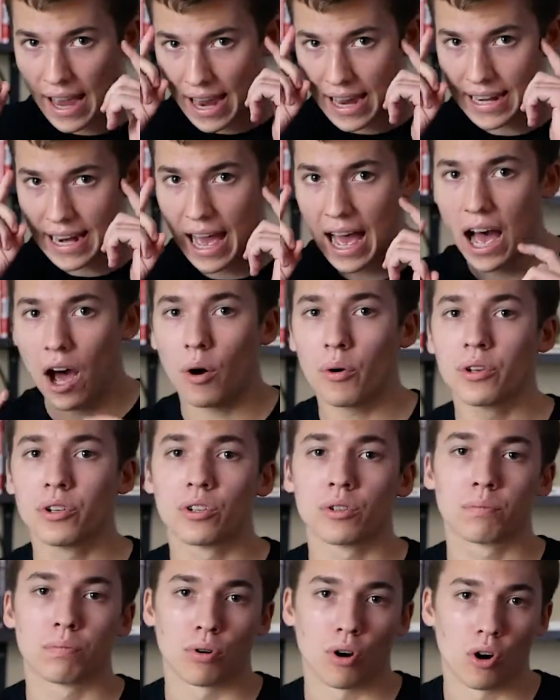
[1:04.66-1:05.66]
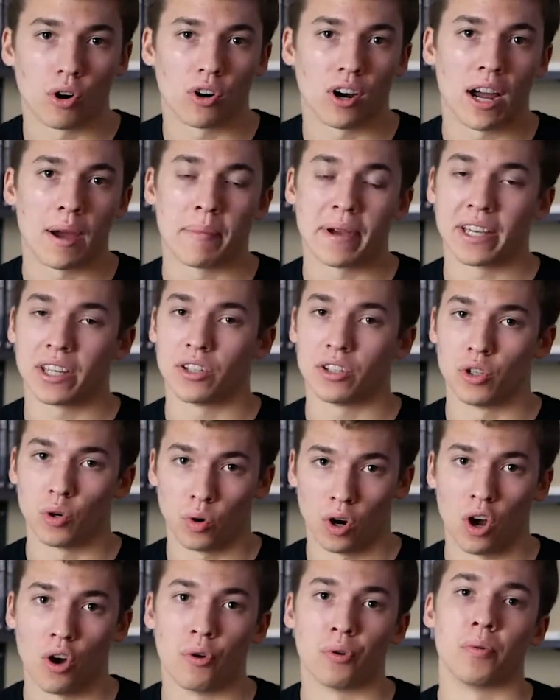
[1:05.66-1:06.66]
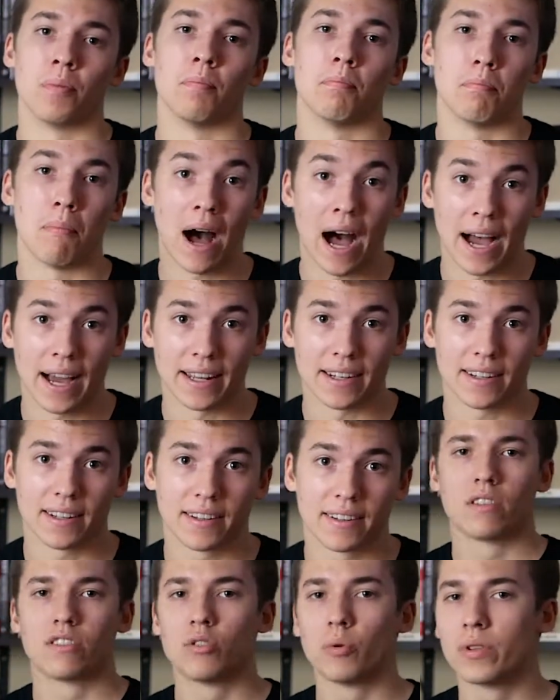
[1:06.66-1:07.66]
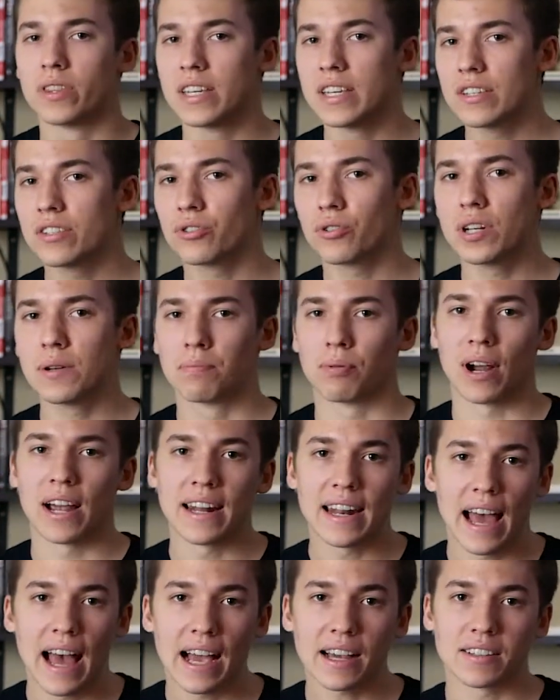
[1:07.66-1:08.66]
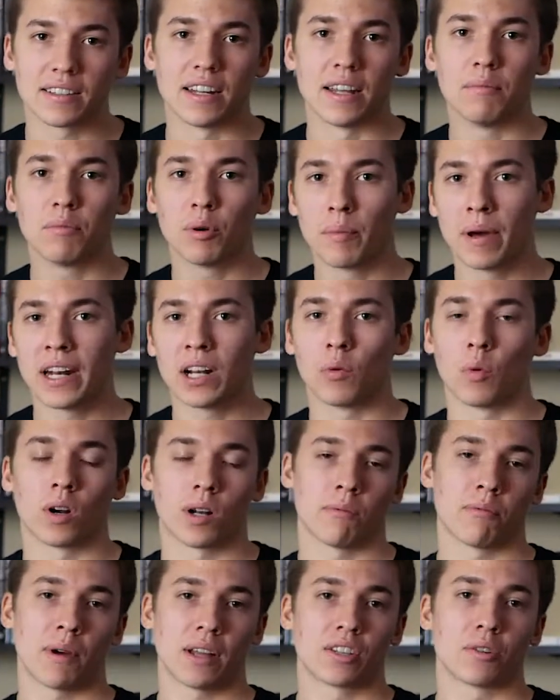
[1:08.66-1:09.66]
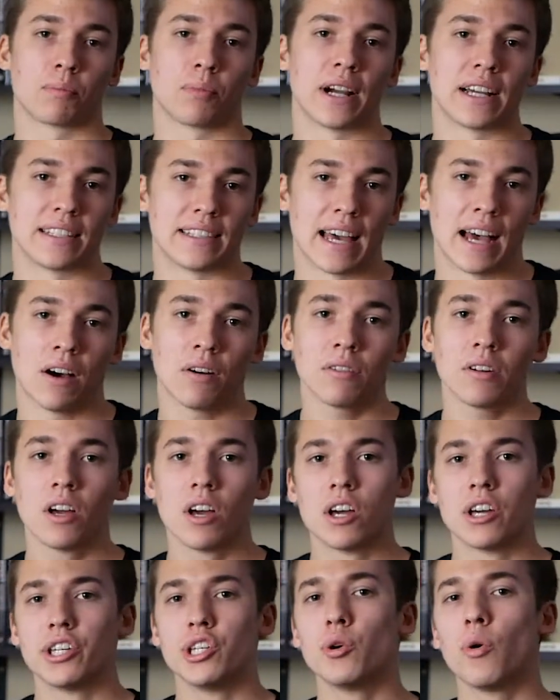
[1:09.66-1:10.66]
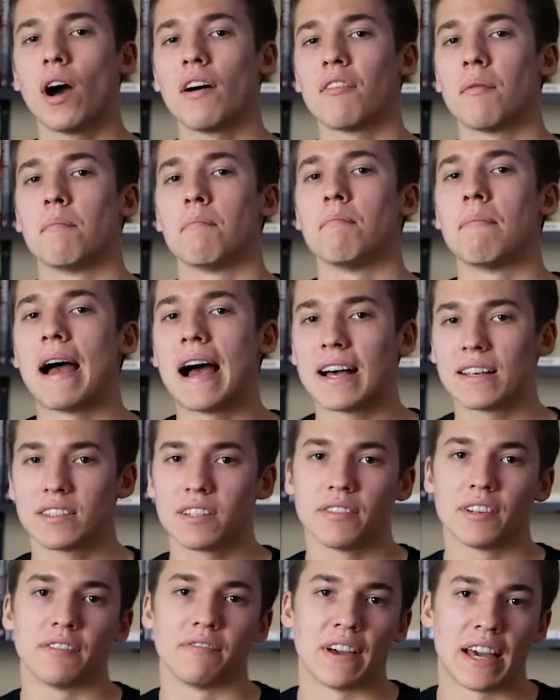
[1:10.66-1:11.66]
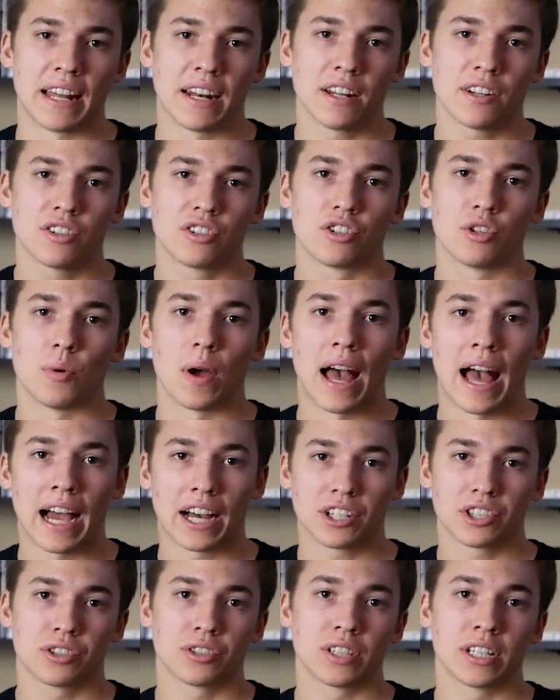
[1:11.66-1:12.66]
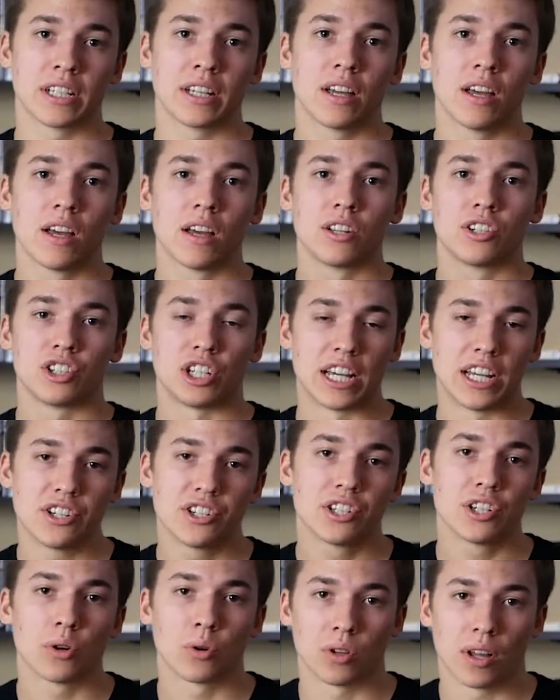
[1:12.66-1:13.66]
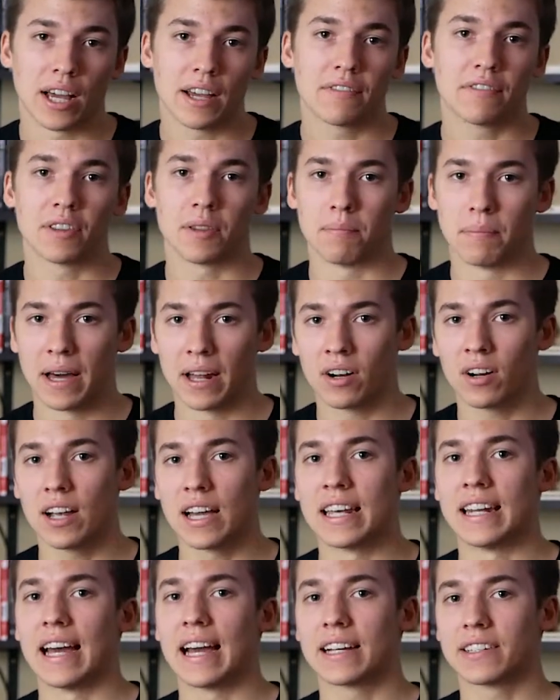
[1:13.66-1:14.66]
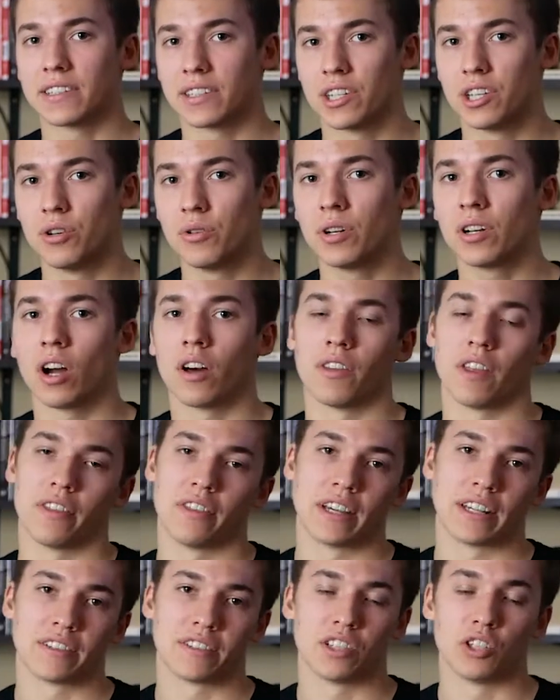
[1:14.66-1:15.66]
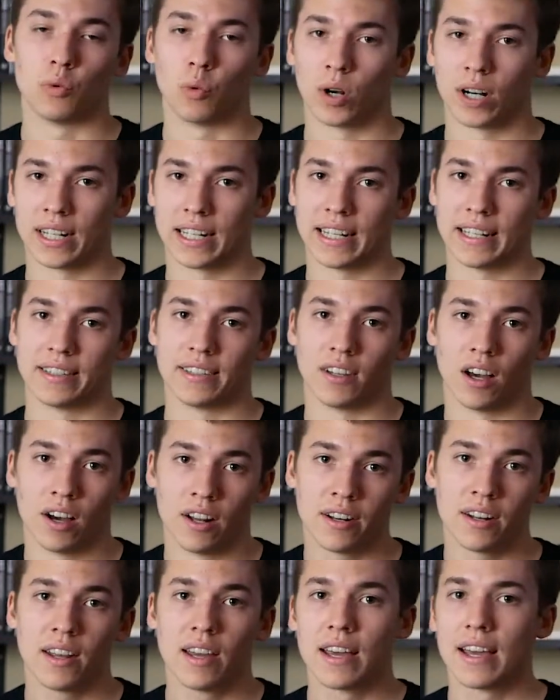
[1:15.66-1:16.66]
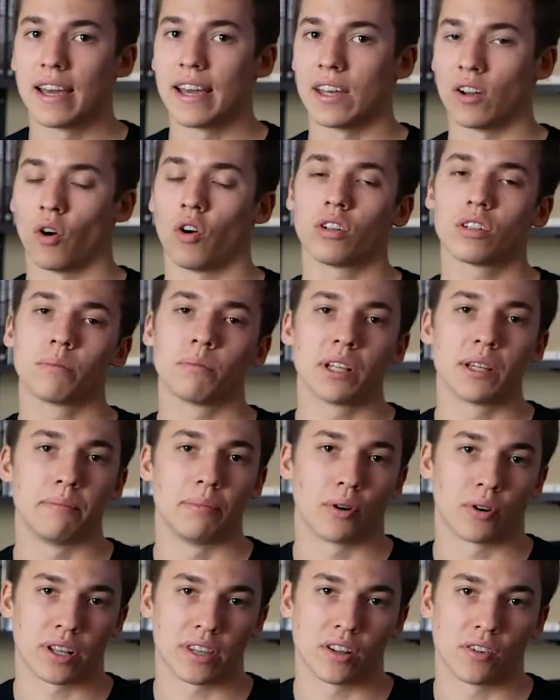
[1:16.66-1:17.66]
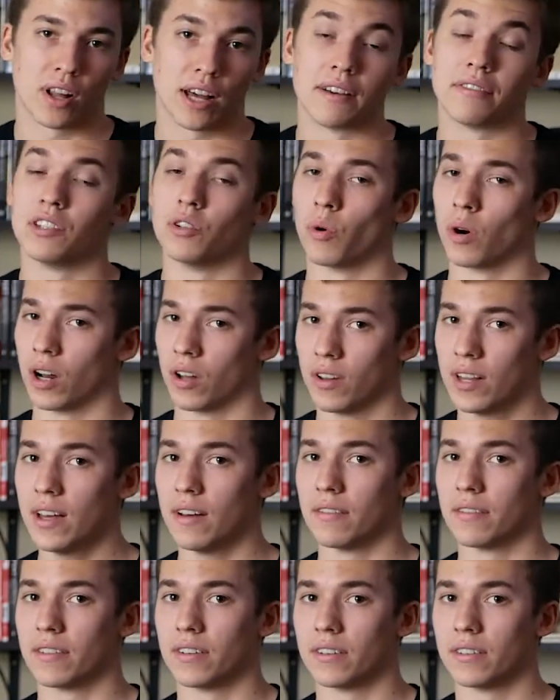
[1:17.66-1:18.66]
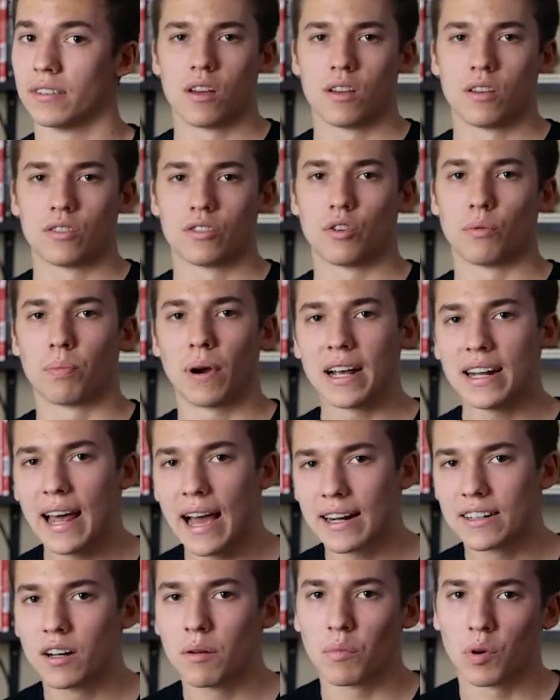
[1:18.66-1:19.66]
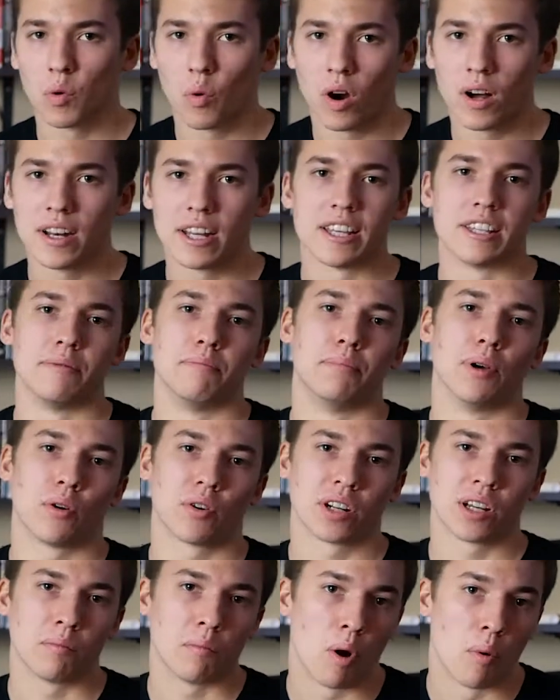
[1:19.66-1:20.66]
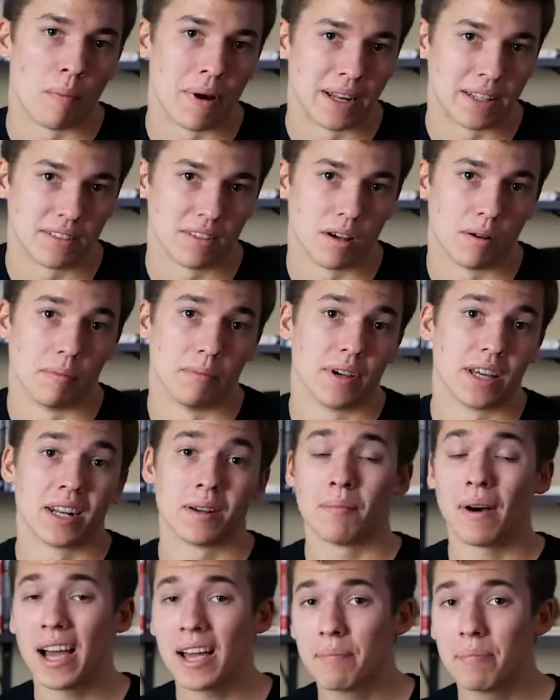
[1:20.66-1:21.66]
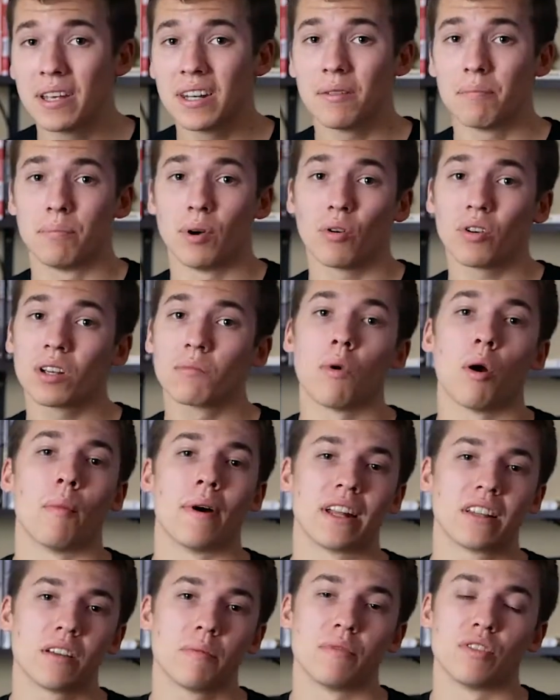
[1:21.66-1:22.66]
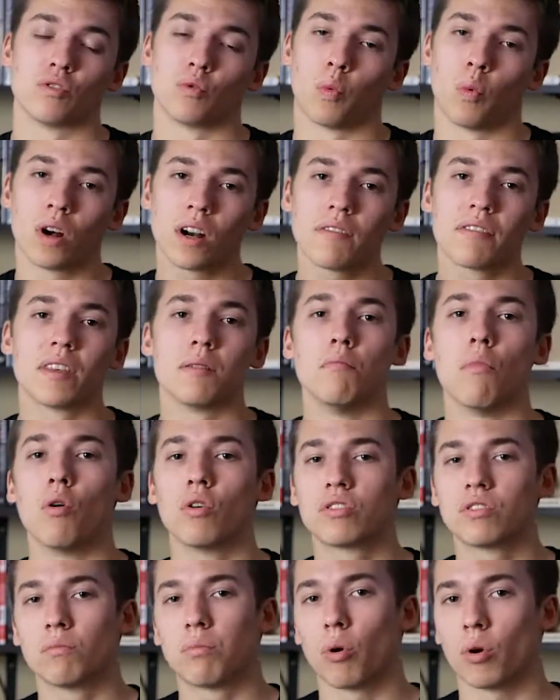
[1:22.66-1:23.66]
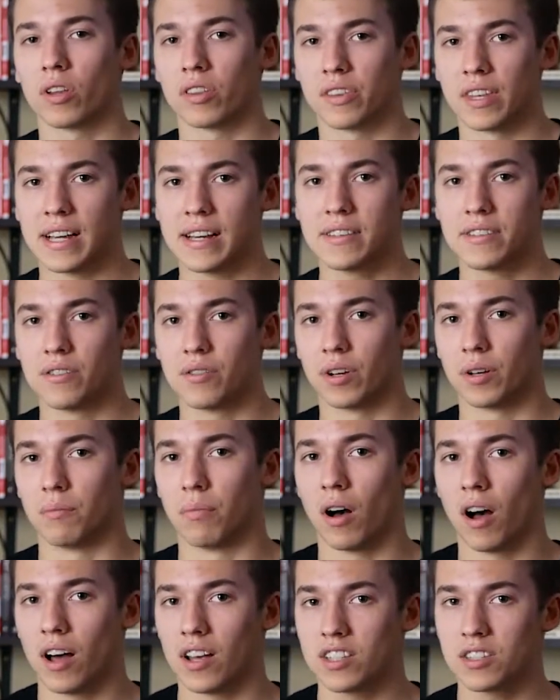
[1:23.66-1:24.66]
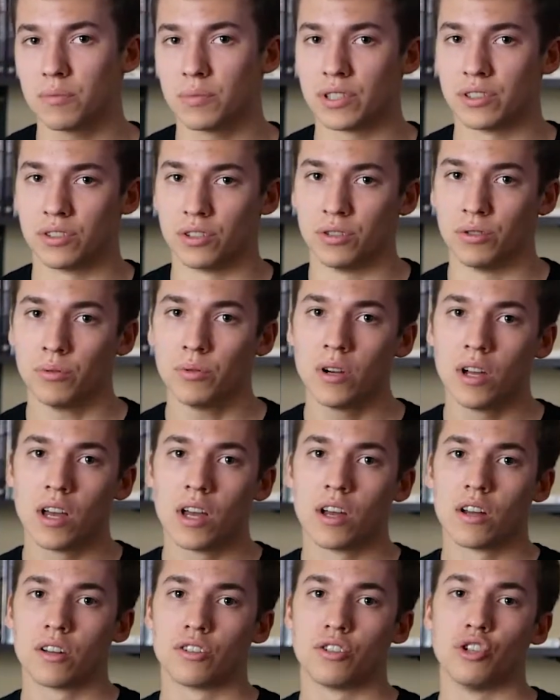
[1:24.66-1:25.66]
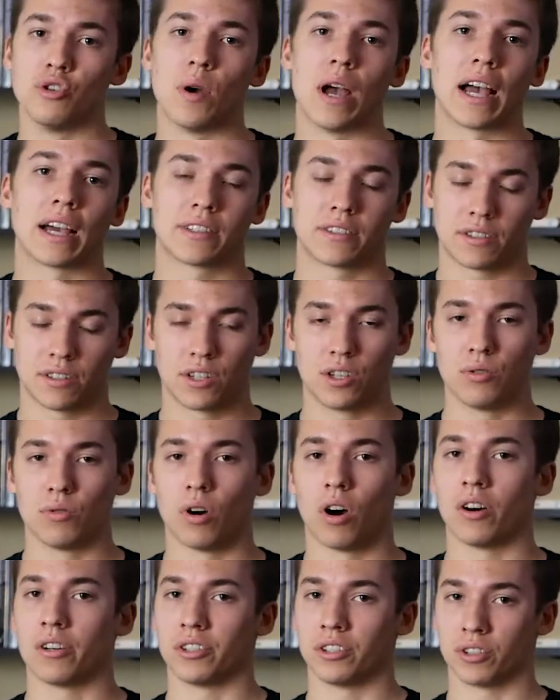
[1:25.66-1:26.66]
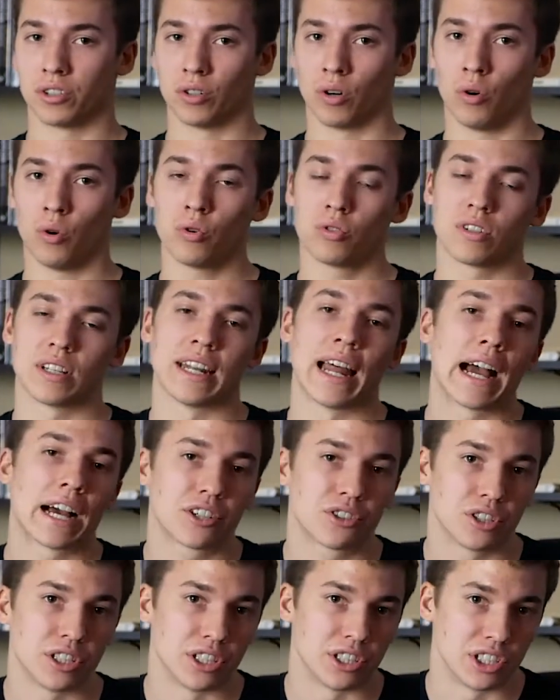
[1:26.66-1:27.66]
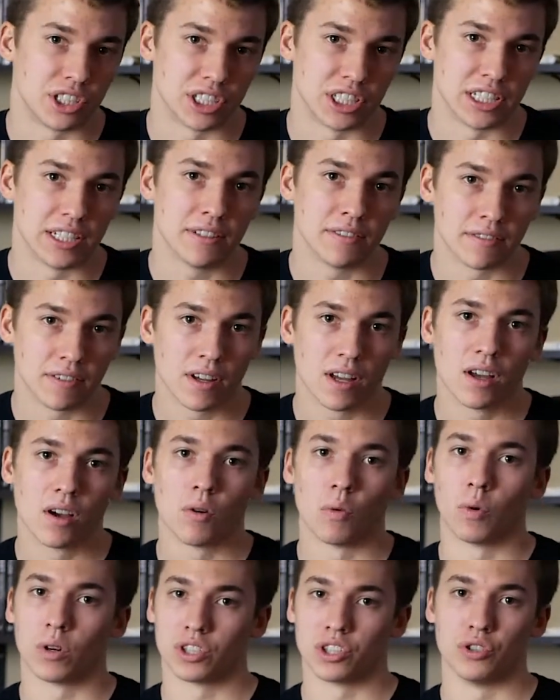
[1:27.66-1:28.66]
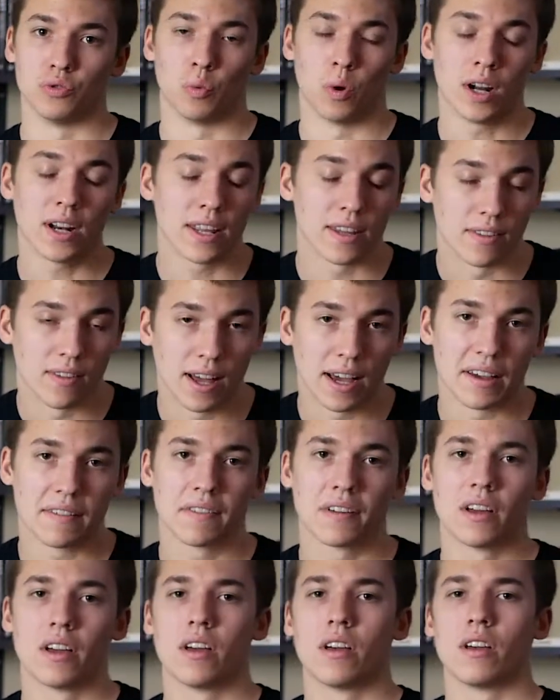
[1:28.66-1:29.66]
and how you're programming your own mind. So with these 3 brain hacks and implementing what I'm about to break down, you'll have a massive advantage to actually changing your life for the better and executing on the things that you want to get done and ultimately building the life you want to live. So brain hack number 1 is building momentum. And in my opinion, building momentum is one of the most important things that you can possibly do to execute on your goals and actually achieve what you want in life.